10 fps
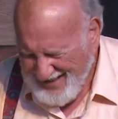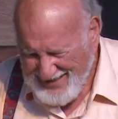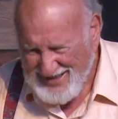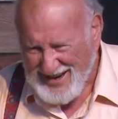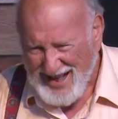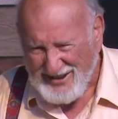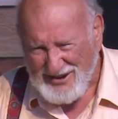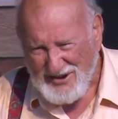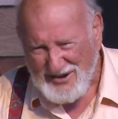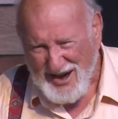then I'll
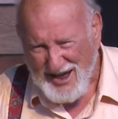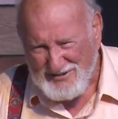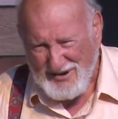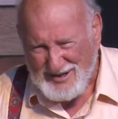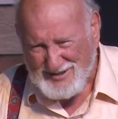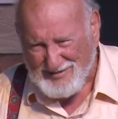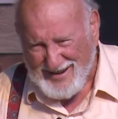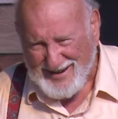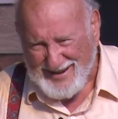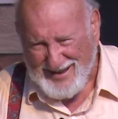know God wants
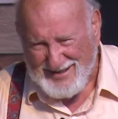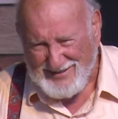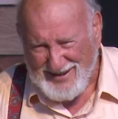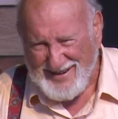me to come.